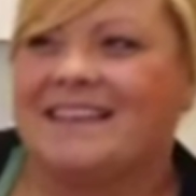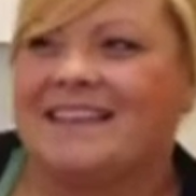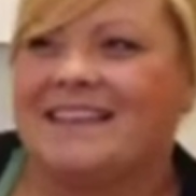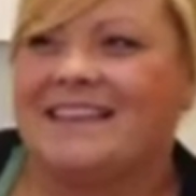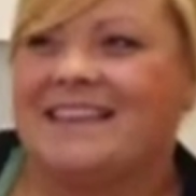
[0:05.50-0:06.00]

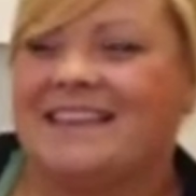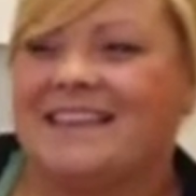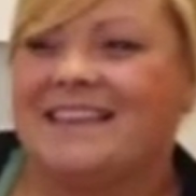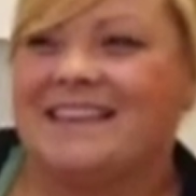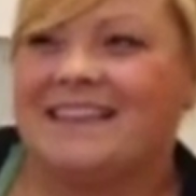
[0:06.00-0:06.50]

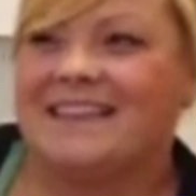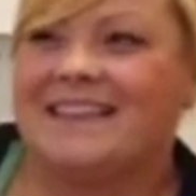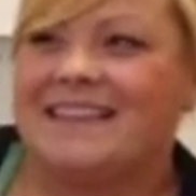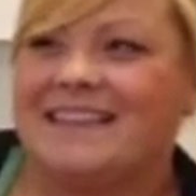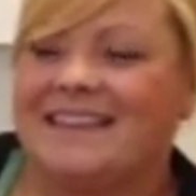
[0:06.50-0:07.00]

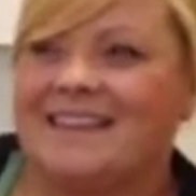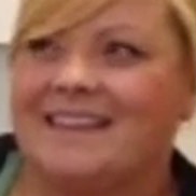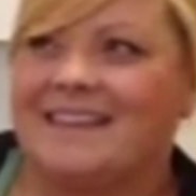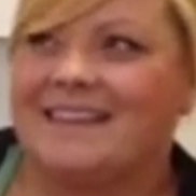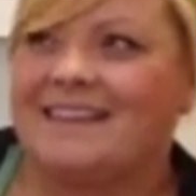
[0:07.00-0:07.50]

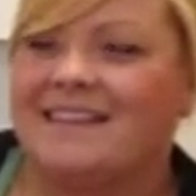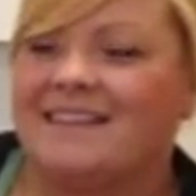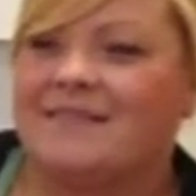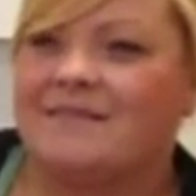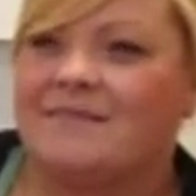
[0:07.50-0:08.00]

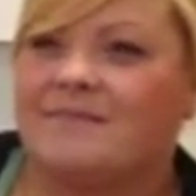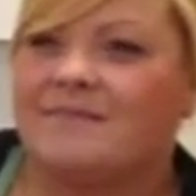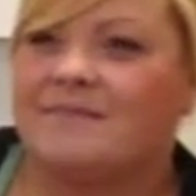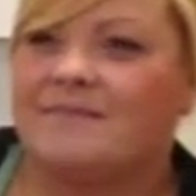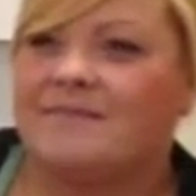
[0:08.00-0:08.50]

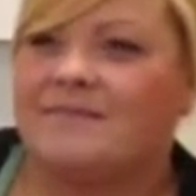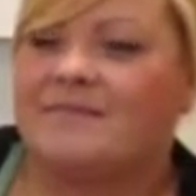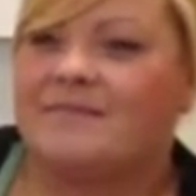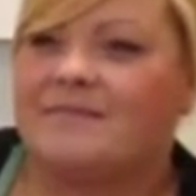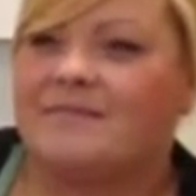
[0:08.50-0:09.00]

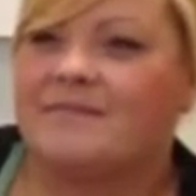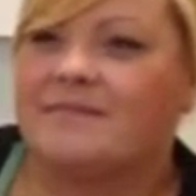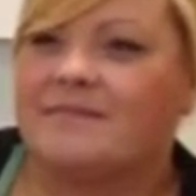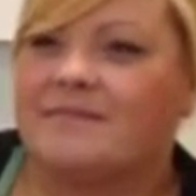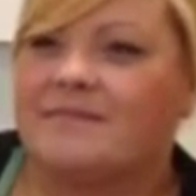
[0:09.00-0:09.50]

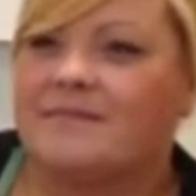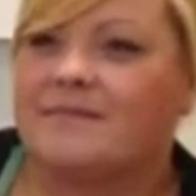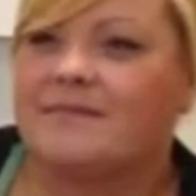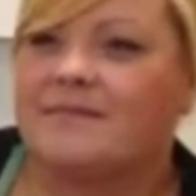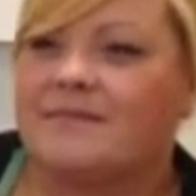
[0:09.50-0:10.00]

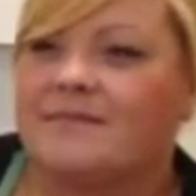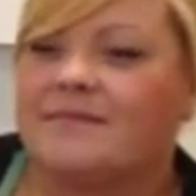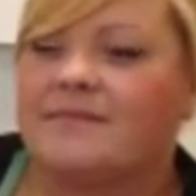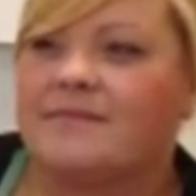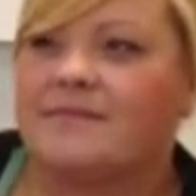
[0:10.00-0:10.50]

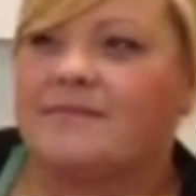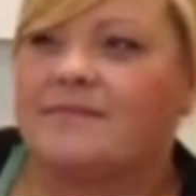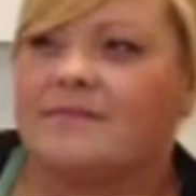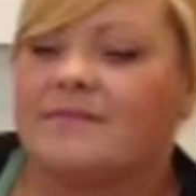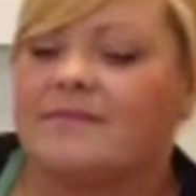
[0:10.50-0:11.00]

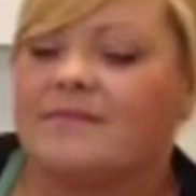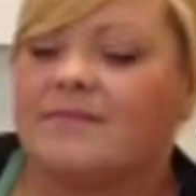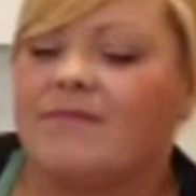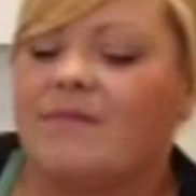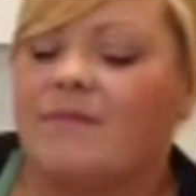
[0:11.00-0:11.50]

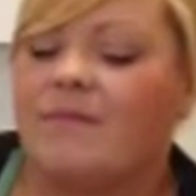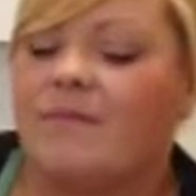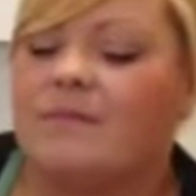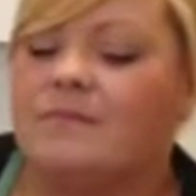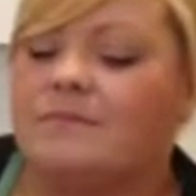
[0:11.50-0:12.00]

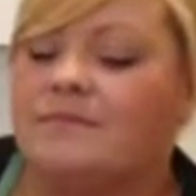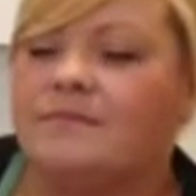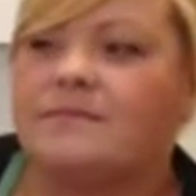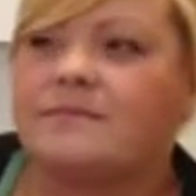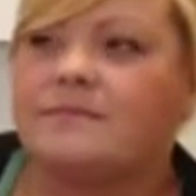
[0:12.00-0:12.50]

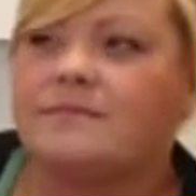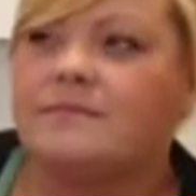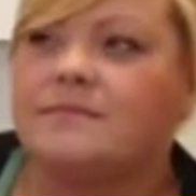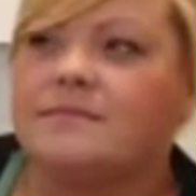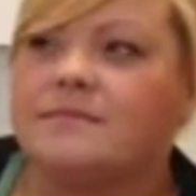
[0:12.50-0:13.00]

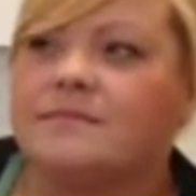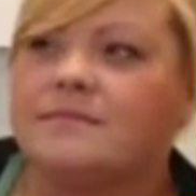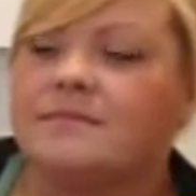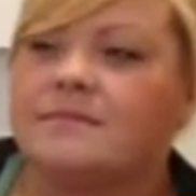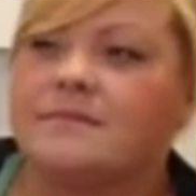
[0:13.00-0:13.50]
No words are spoken by the person on screen.